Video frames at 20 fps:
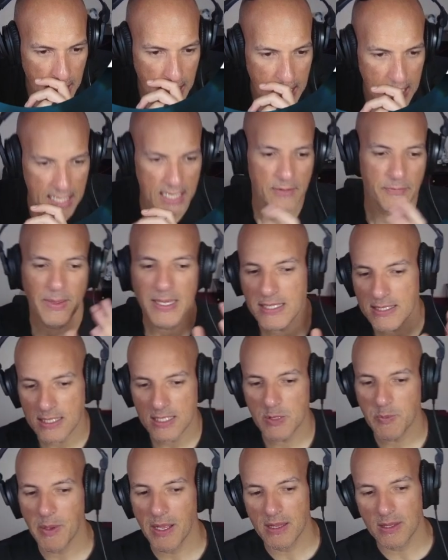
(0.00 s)
And I've basically
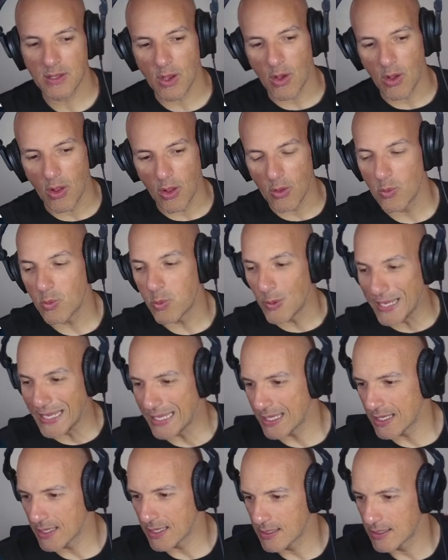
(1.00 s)
spent the whole
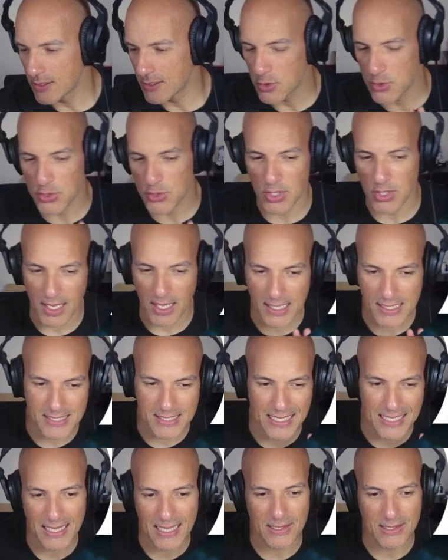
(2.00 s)
week trying to
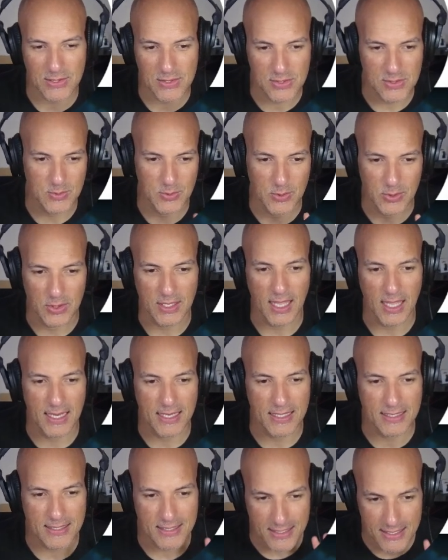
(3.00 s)
get this to work. And
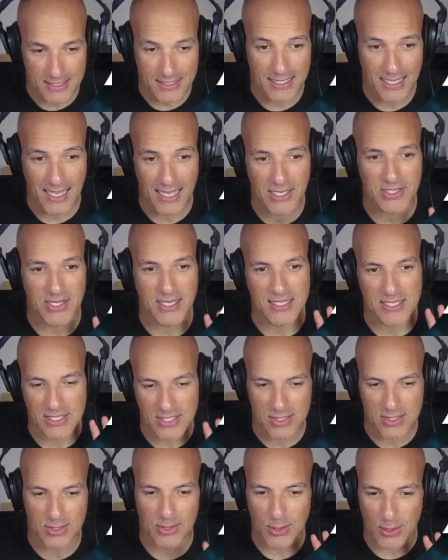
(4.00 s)
at this stage, I
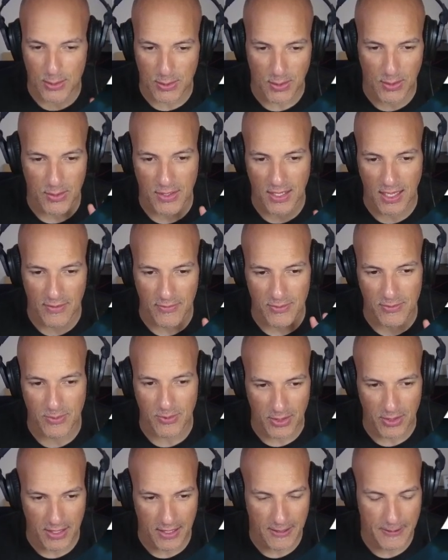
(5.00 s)
still don't have it
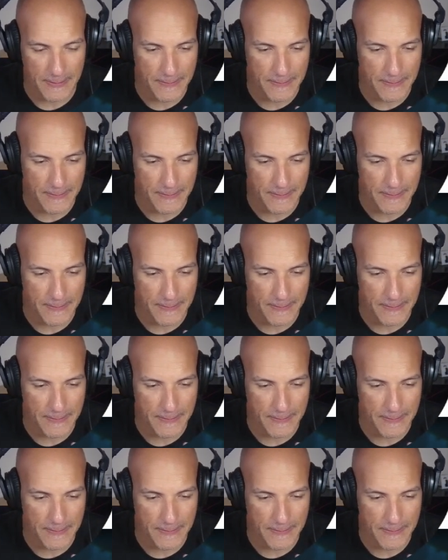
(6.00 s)
working.